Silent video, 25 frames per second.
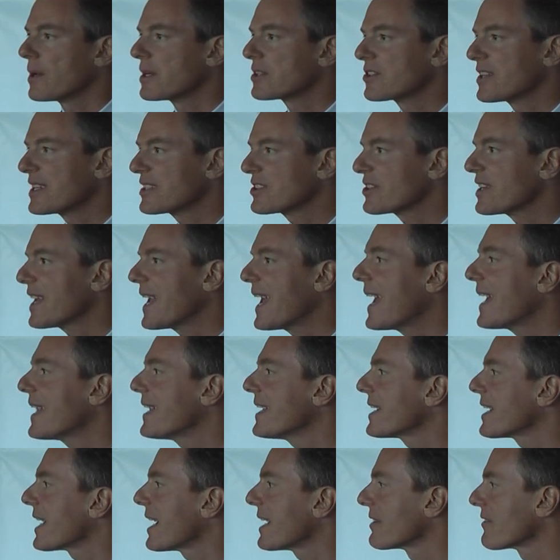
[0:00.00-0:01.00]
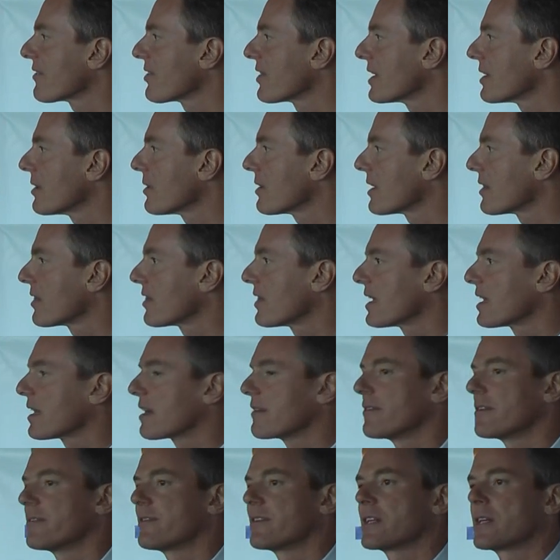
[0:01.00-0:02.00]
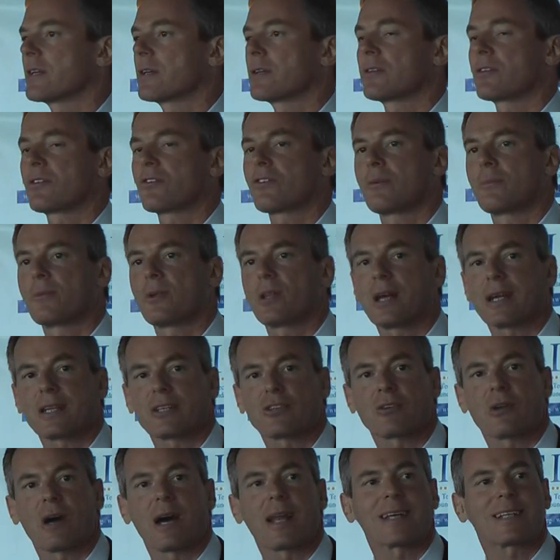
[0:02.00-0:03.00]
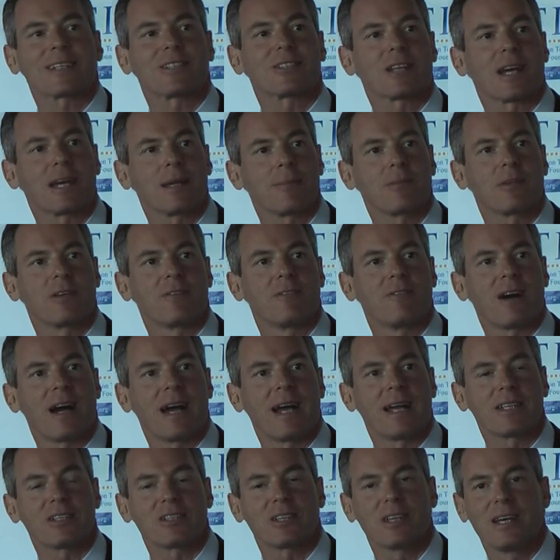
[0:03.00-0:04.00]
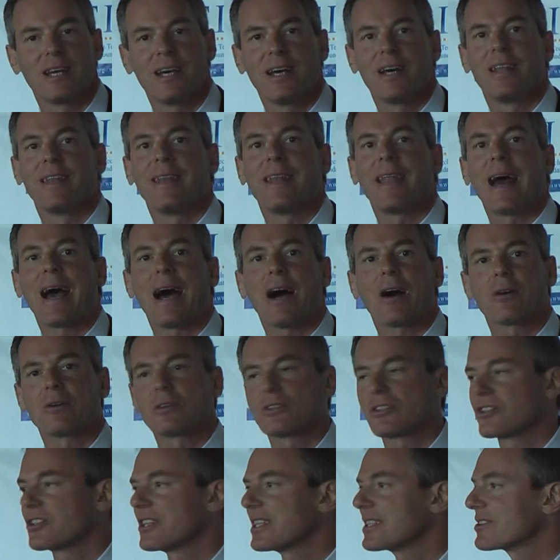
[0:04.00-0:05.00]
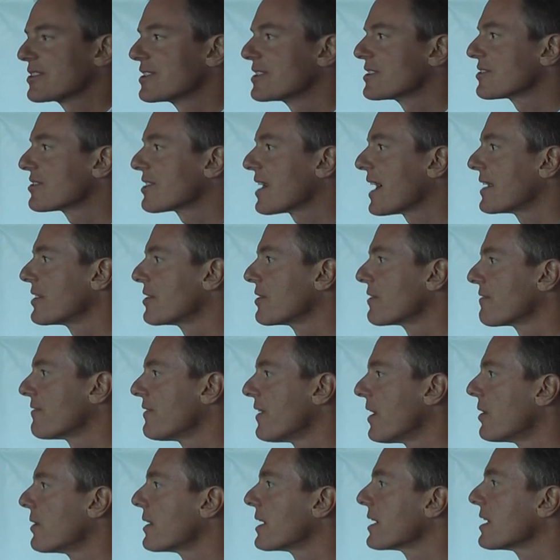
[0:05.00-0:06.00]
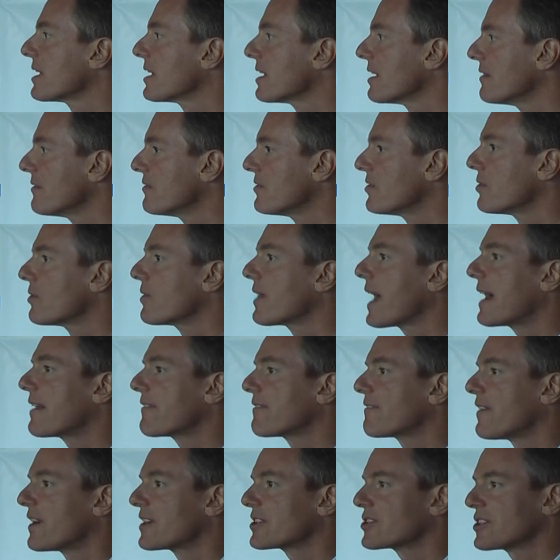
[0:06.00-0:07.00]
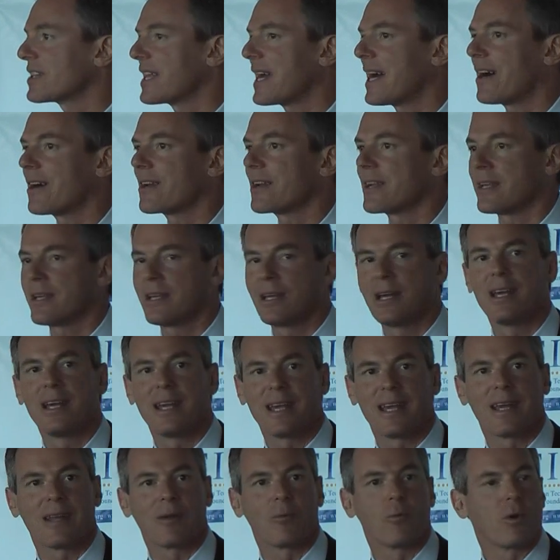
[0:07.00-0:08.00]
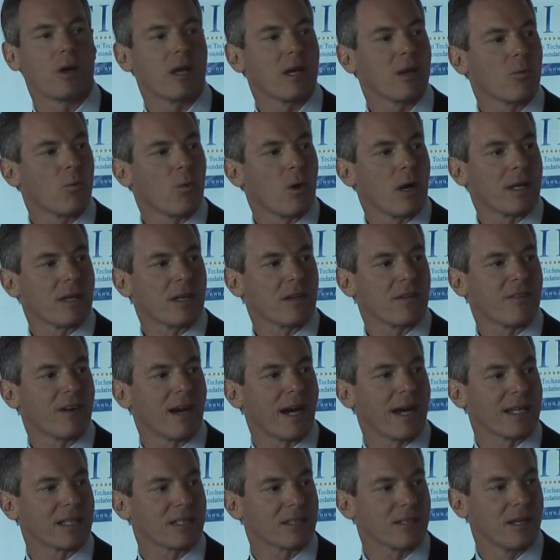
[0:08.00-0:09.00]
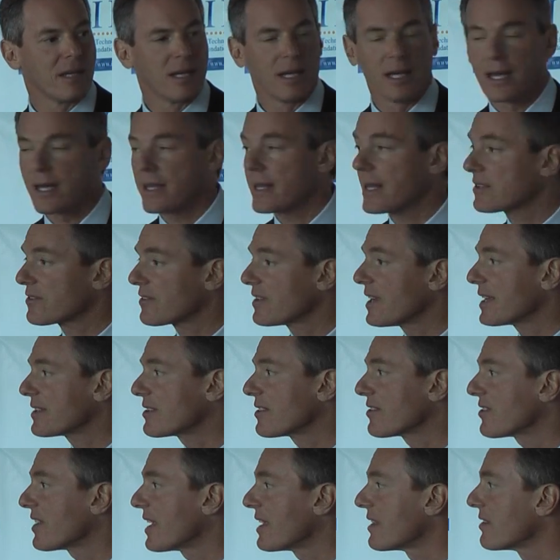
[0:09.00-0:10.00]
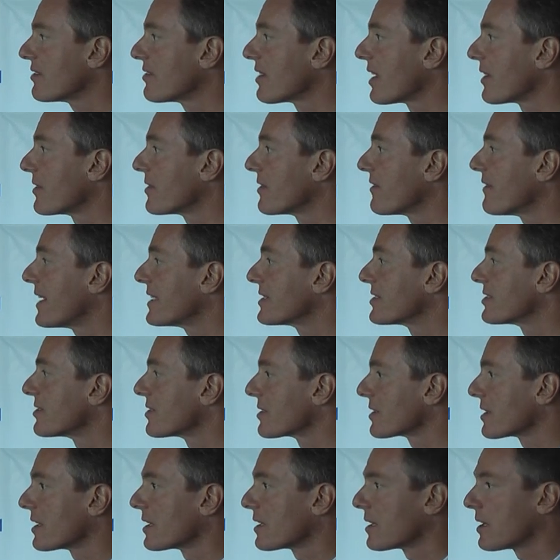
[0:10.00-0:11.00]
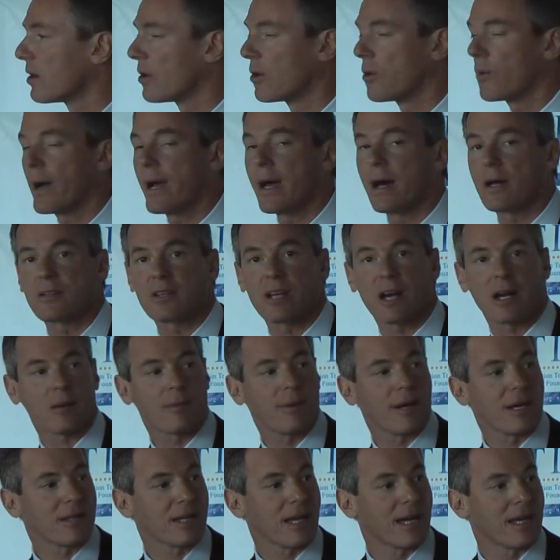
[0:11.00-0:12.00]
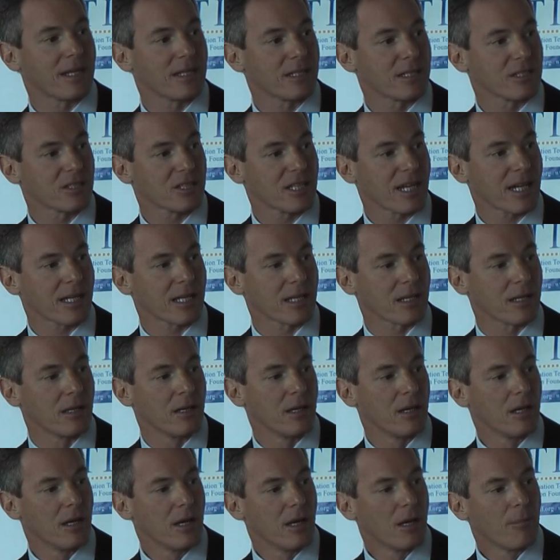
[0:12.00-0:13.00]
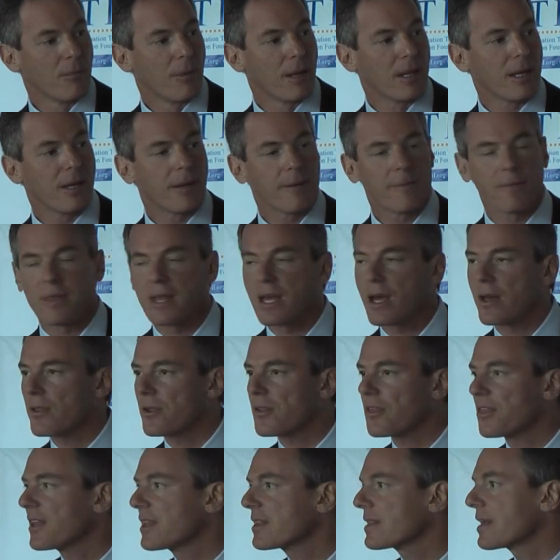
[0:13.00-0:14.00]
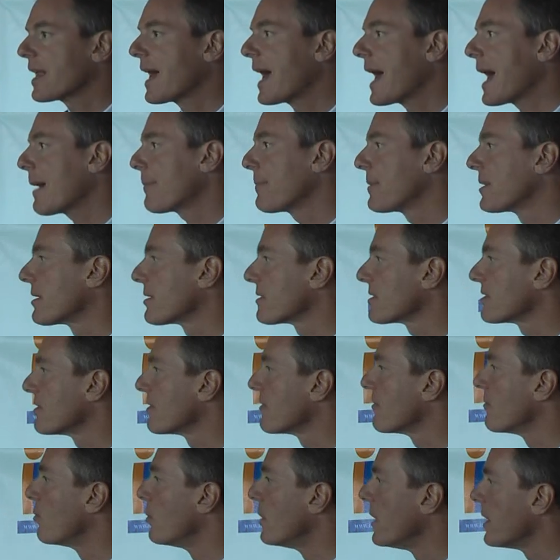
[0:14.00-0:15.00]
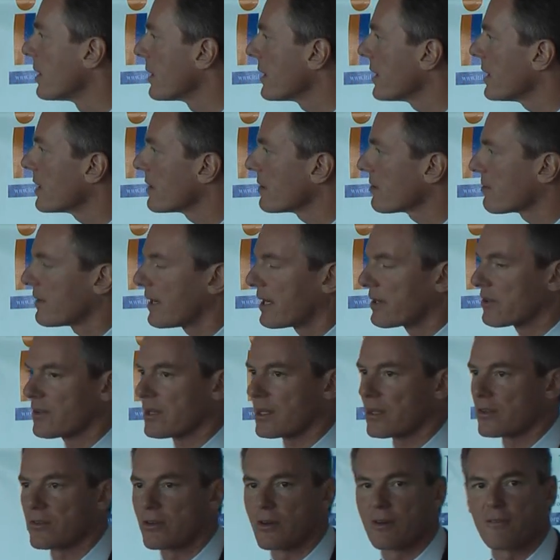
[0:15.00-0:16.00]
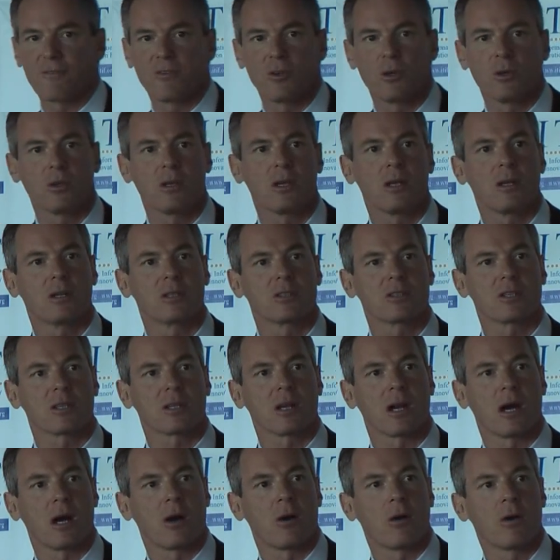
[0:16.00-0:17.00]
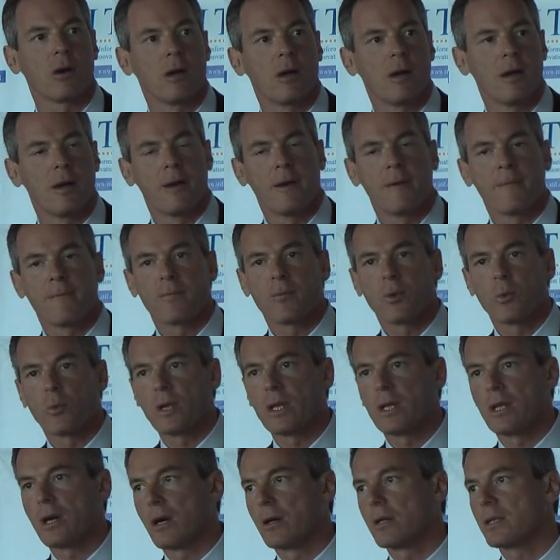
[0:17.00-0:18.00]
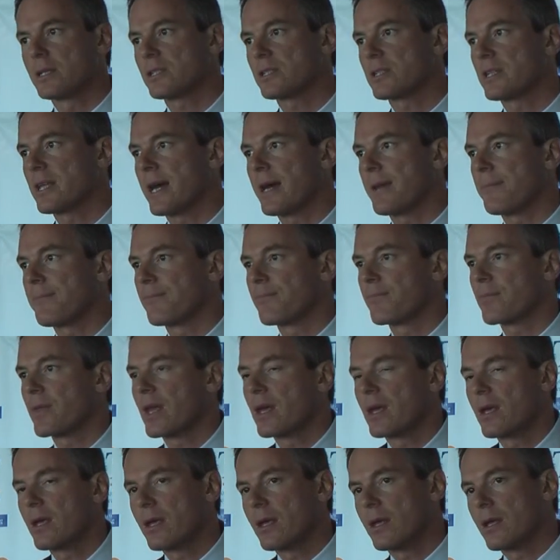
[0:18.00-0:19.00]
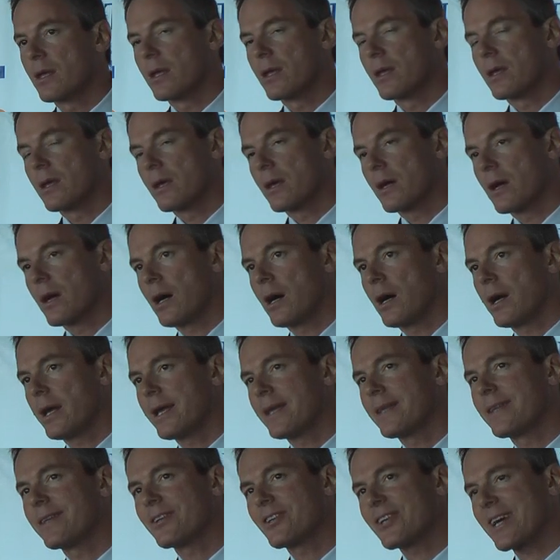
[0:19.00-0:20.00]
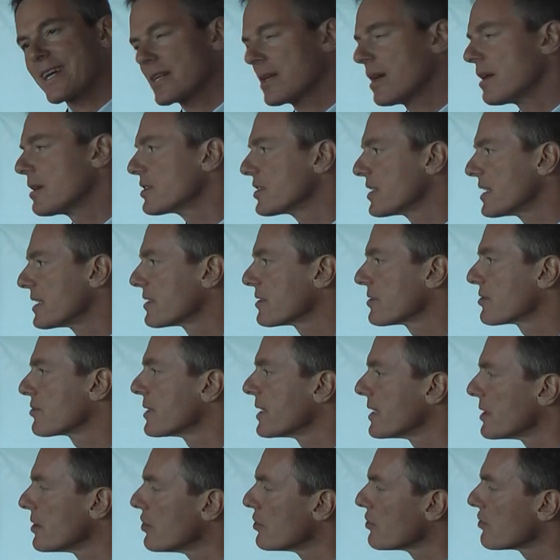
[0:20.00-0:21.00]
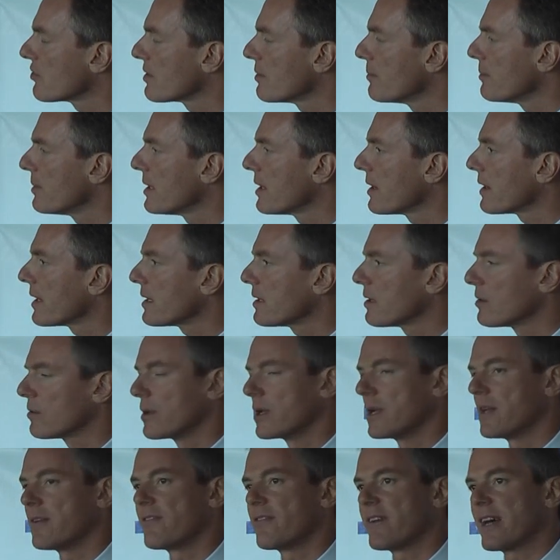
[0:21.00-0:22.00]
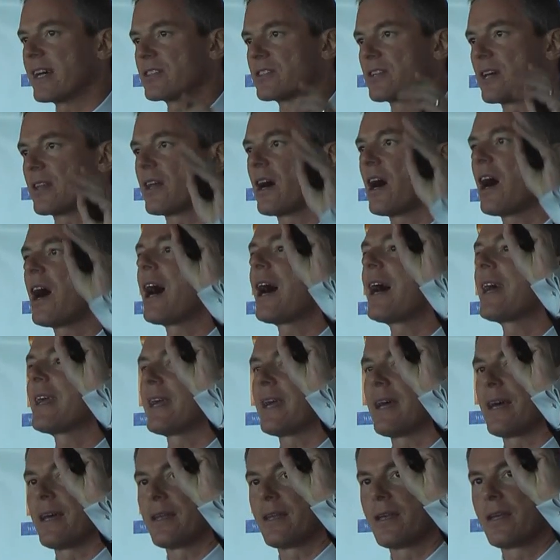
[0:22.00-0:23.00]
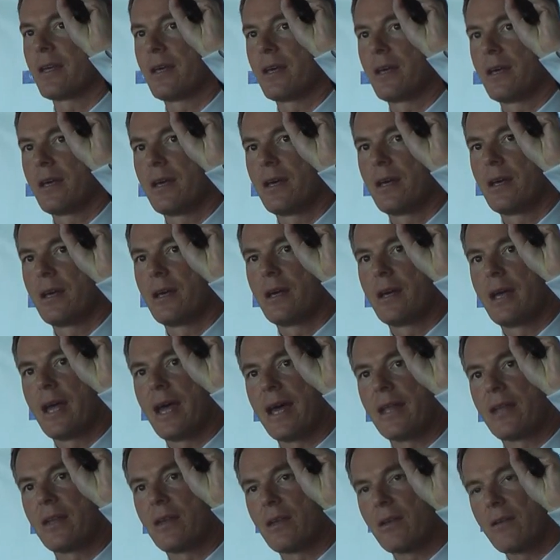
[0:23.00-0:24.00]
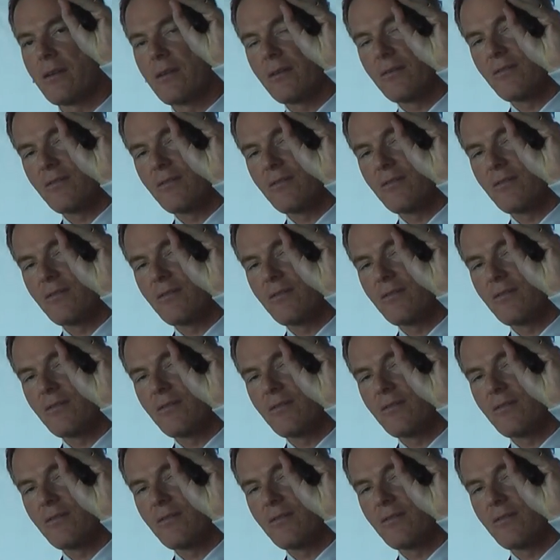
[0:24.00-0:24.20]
Essentially any kind of thing you can think of a consumer electronics type device now sits inside your phone and gives you that functionality in one device. And that's not to say these other devices are going to go away. I'll talk about that in a second. But the other thing that happened, which is really interesting, so a few years ago, we noticed that in the technology industry, it used to be that you would invest on the high end, and